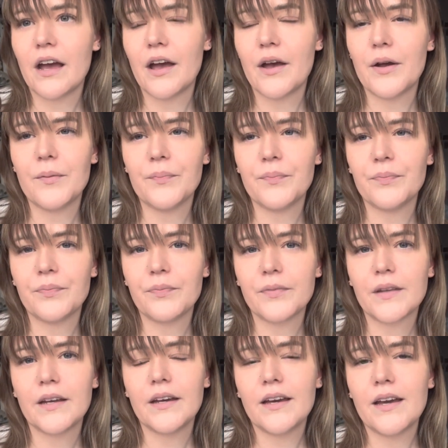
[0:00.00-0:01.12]
Um,
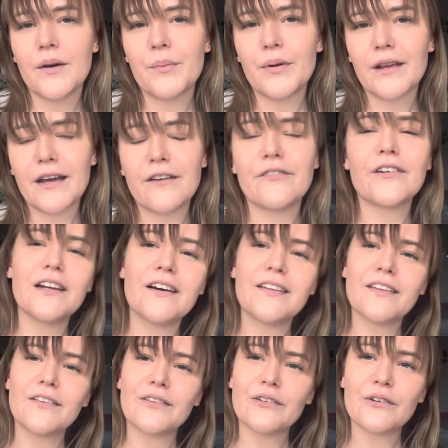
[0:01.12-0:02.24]
but yeah, if you like
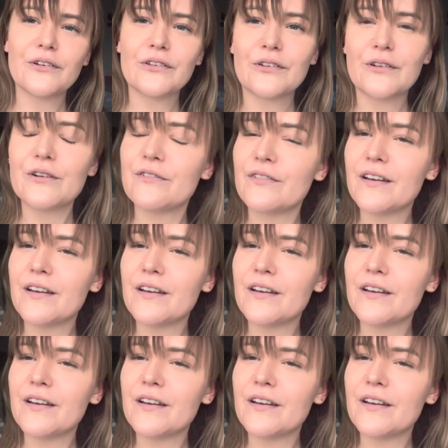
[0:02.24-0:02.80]
this sort of stuff,